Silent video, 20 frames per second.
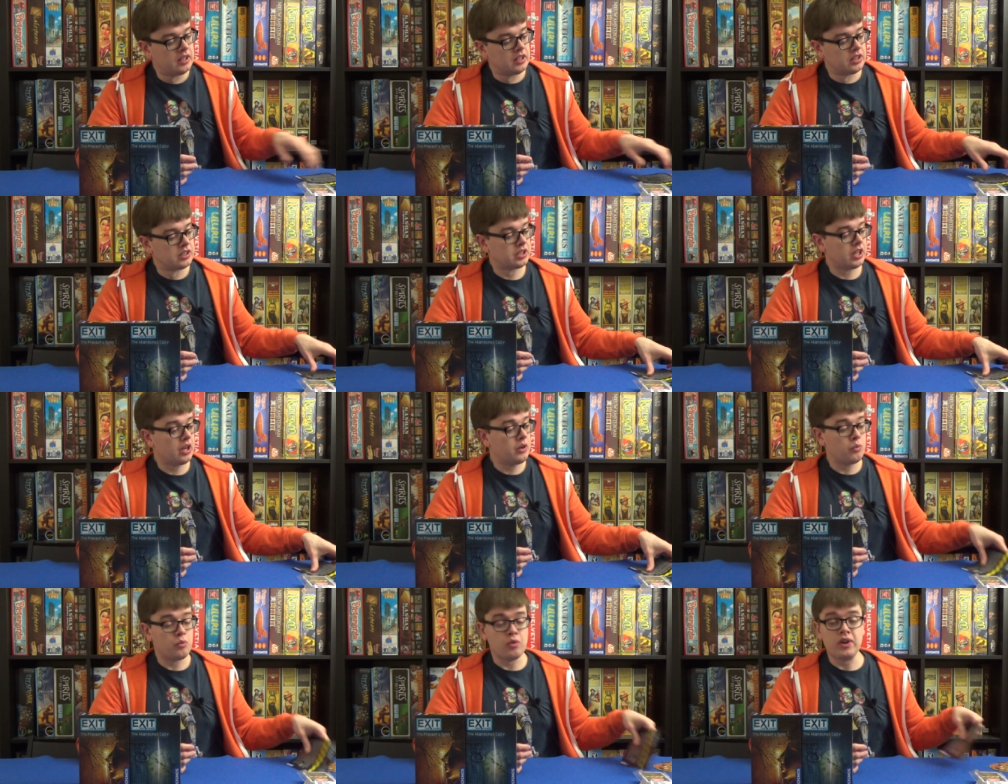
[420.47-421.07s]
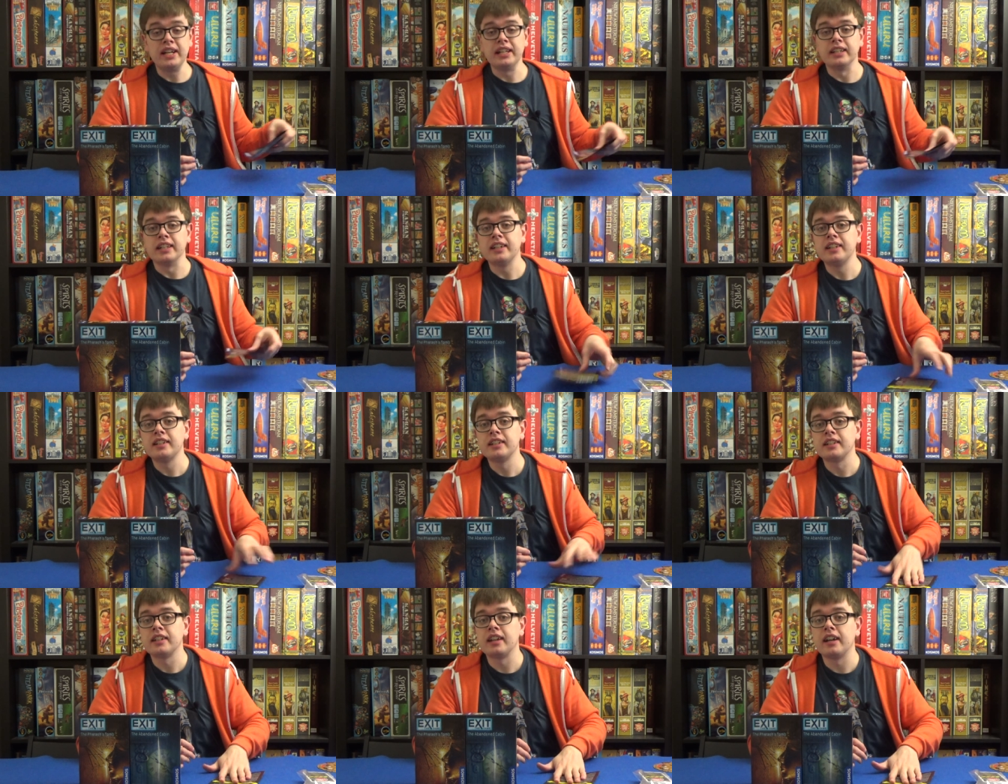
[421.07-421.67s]
So
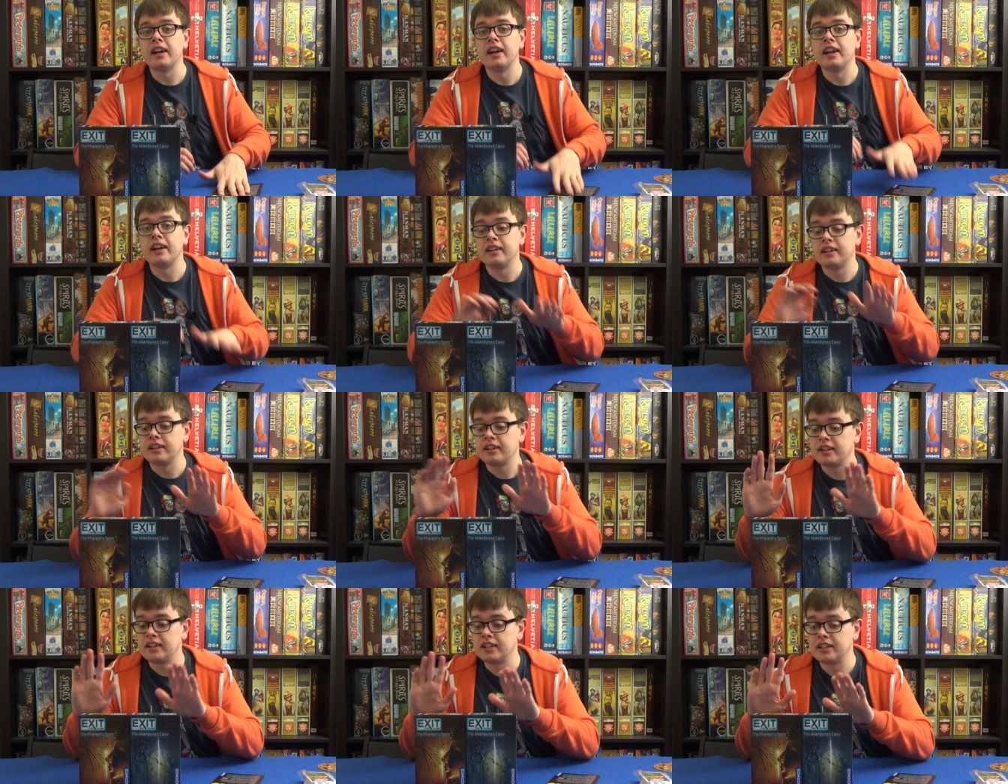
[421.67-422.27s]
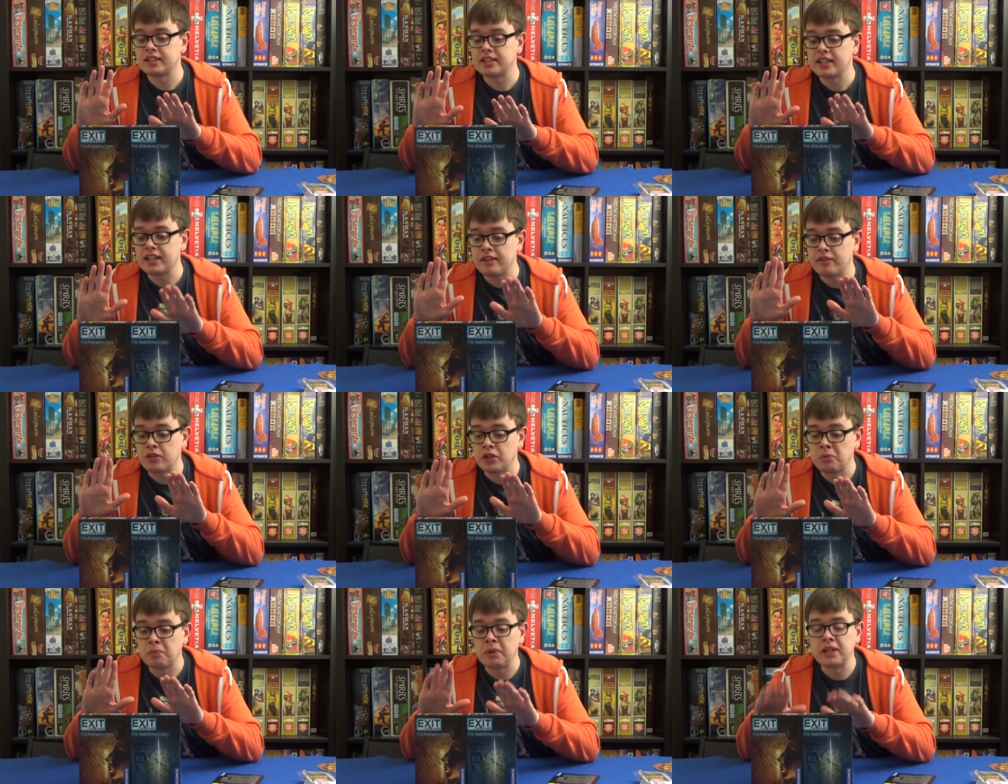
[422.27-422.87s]
really, as I said,
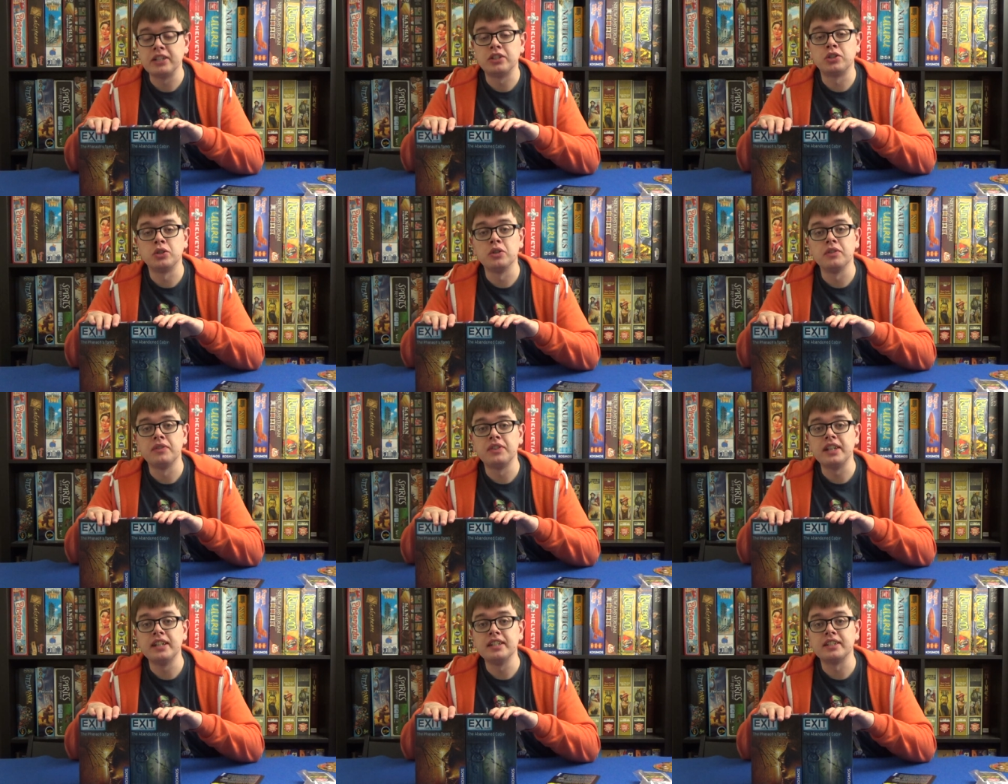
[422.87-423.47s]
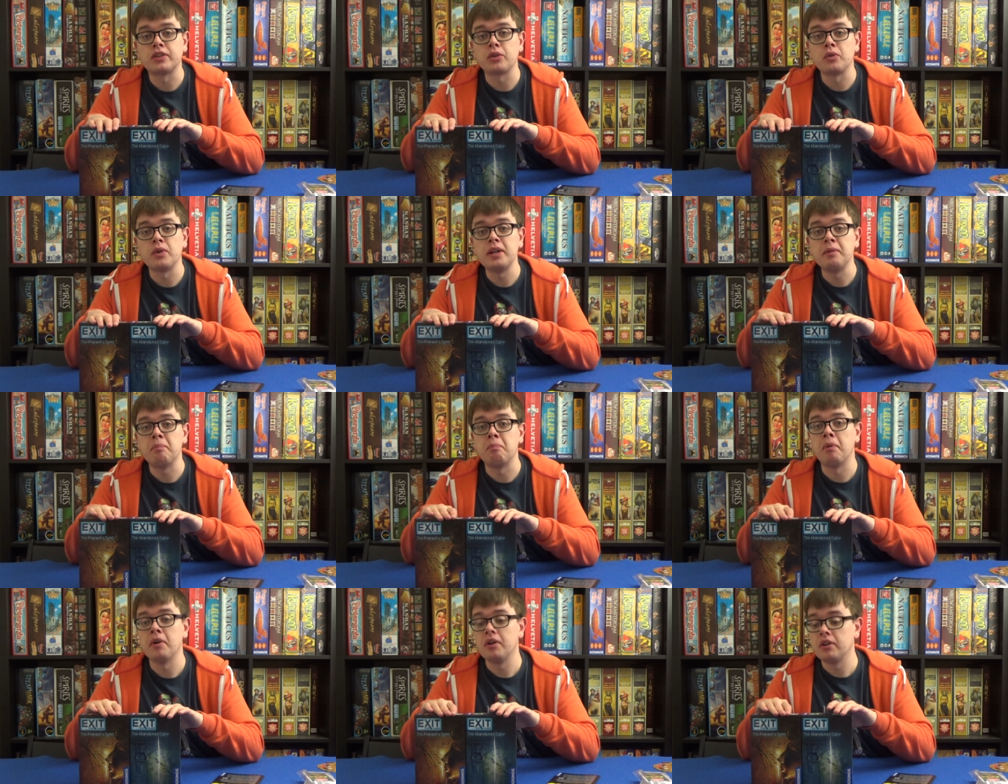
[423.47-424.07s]
I've only played two of these
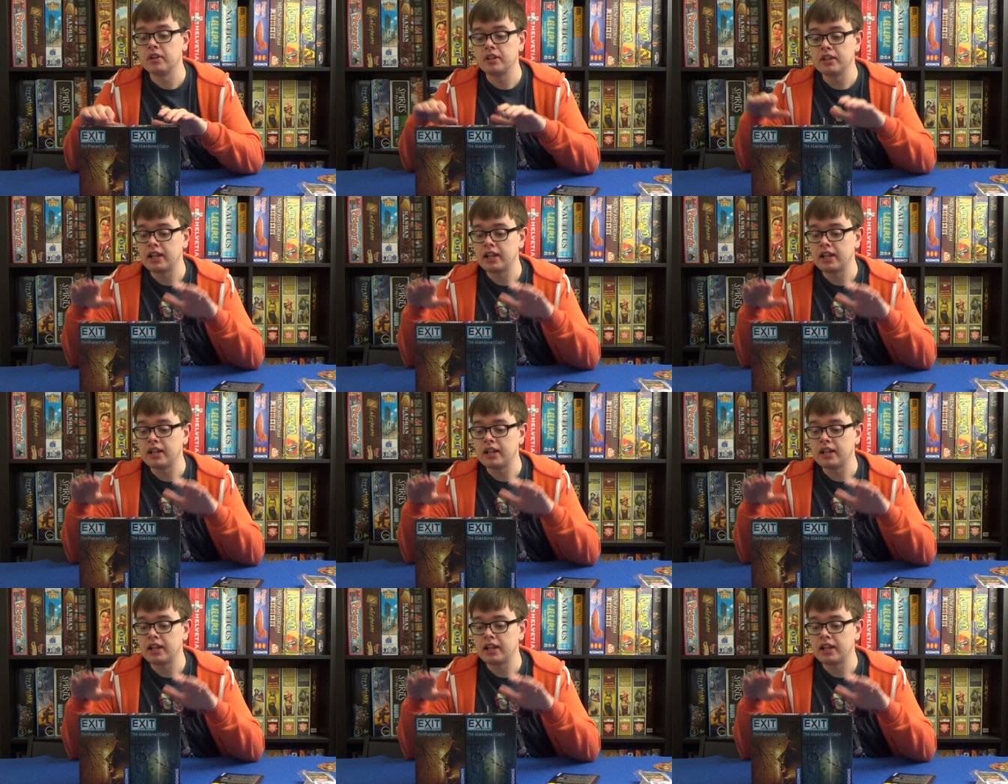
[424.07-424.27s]
three, but